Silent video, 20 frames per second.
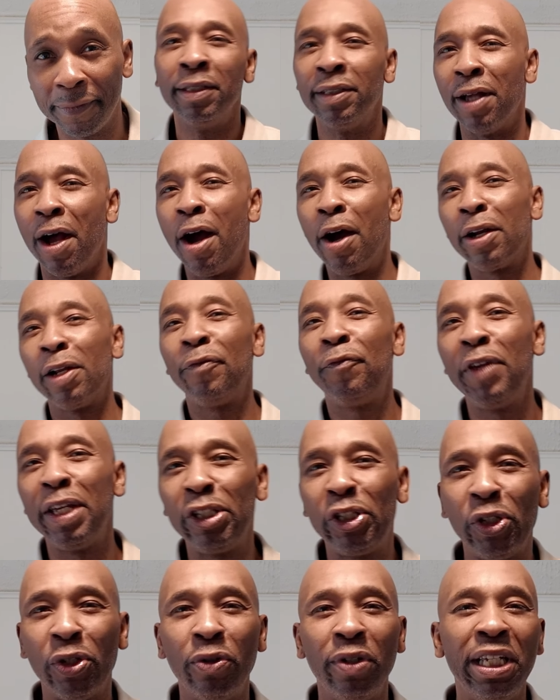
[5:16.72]
So
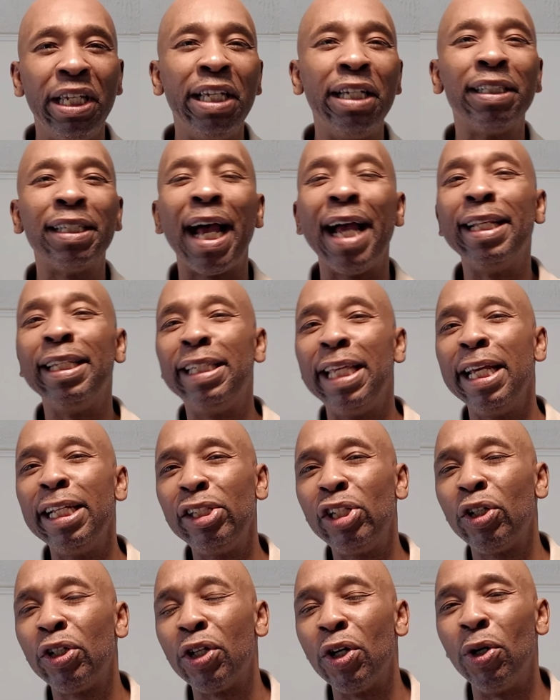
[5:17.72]
artificial is
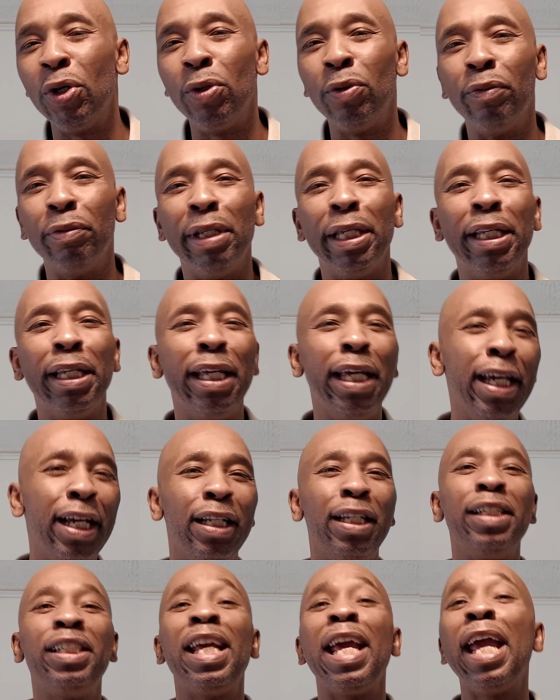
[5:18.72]
identical in
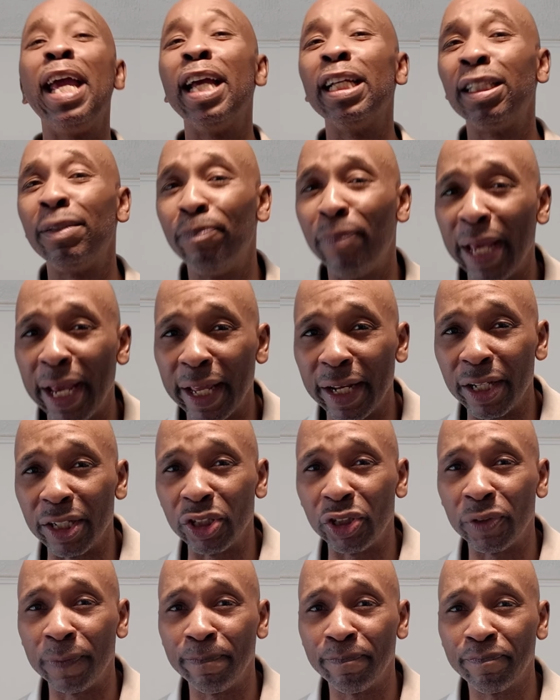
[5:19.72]
English and
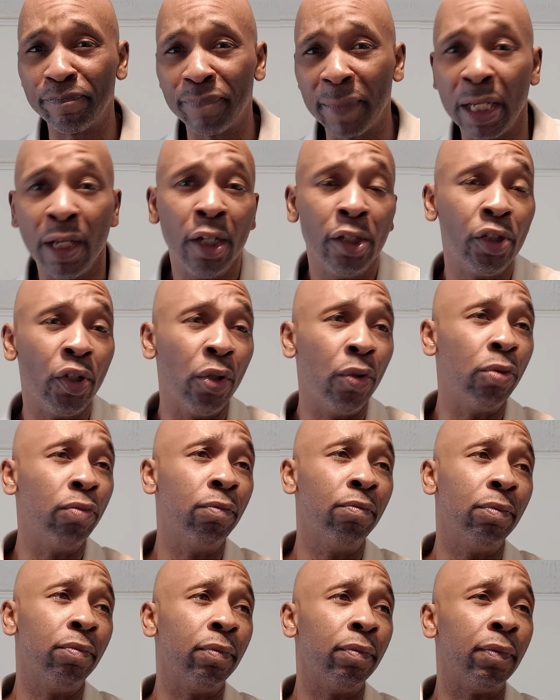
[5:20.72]
Spanish.
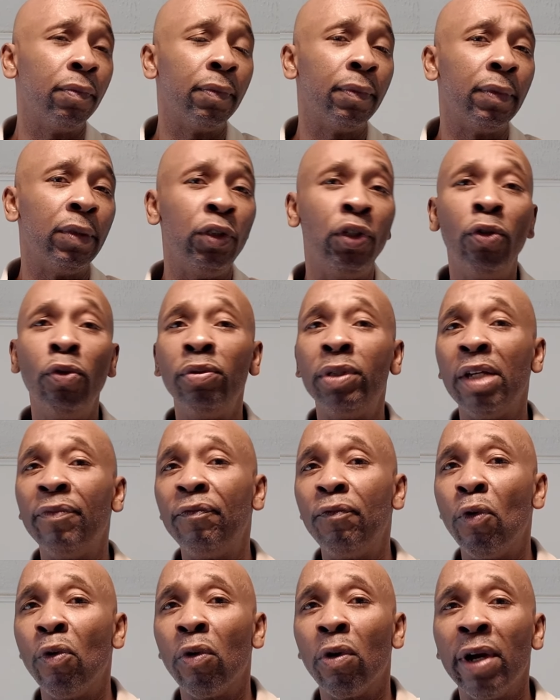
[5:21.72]
So use
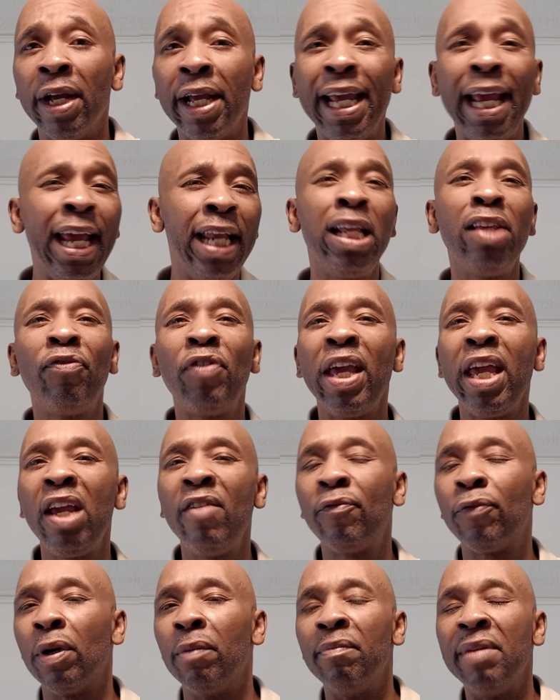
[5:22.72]
it for
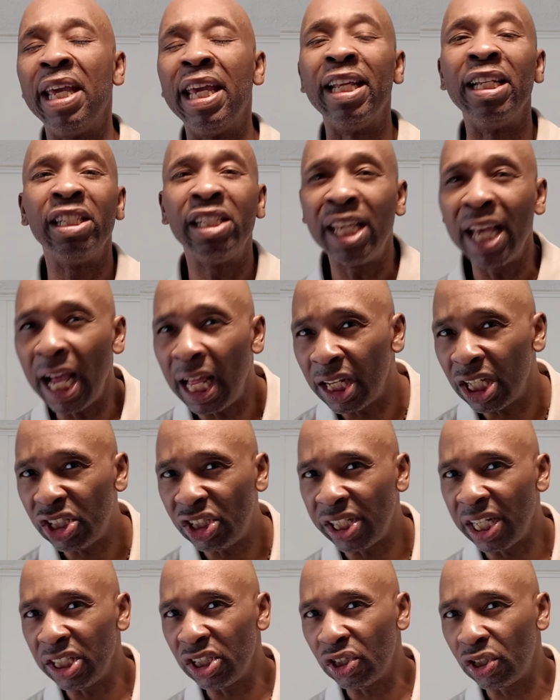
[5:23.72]
anything from
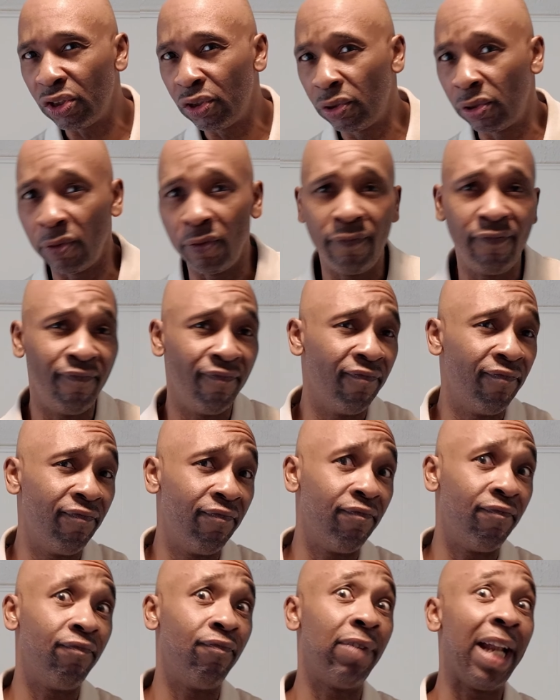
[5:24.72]
intelligence to
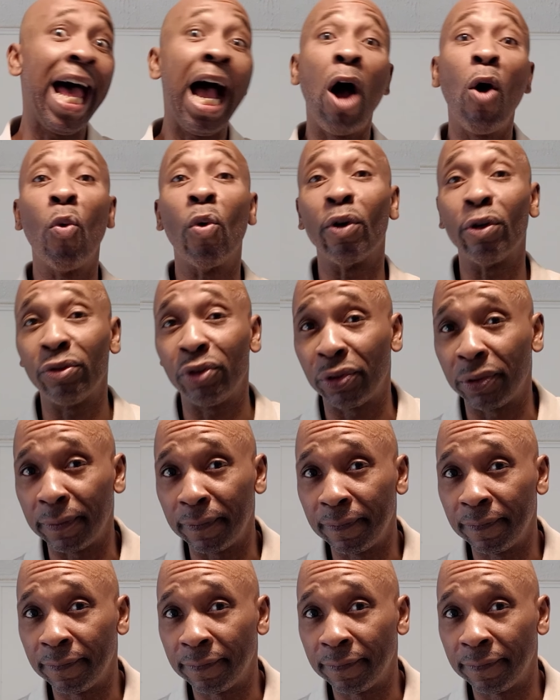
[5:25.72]
flowers.